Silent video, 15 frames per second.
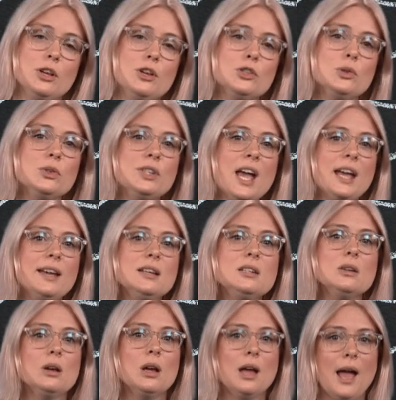So second,
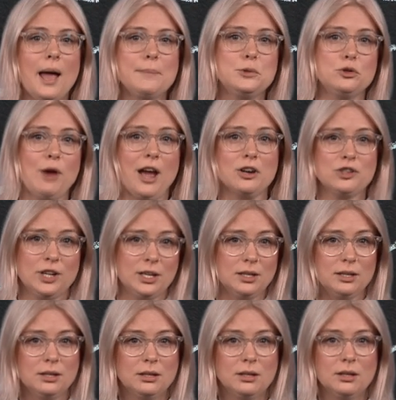abstraction.
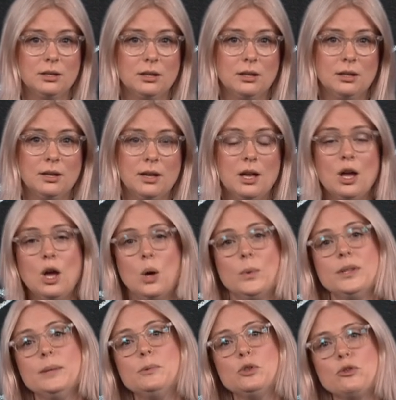
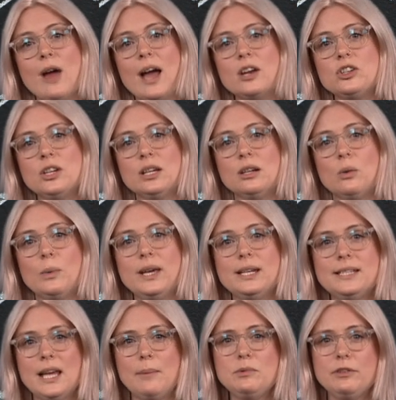With abstraction, we
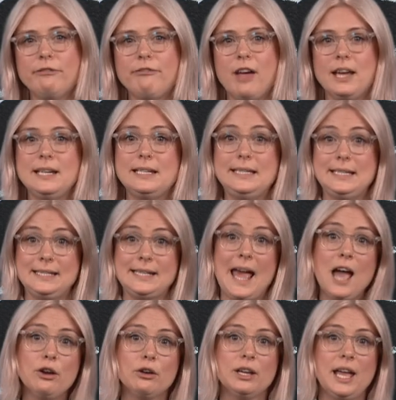attempt to find and
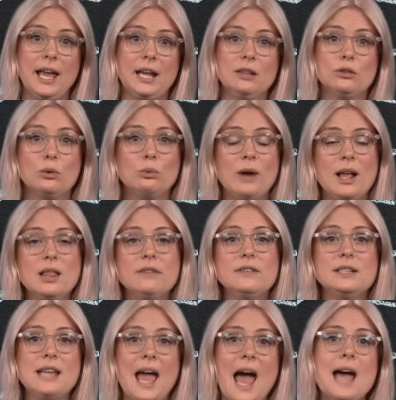disaggregate the
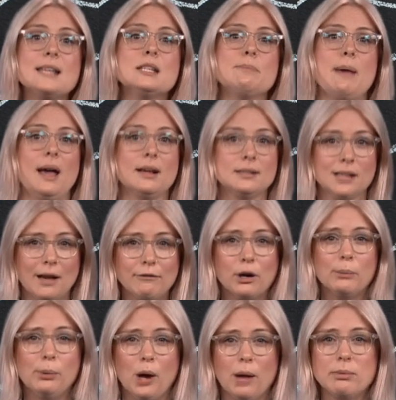relevant aspects of our
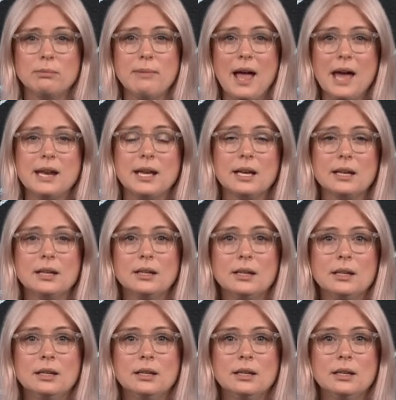problematic.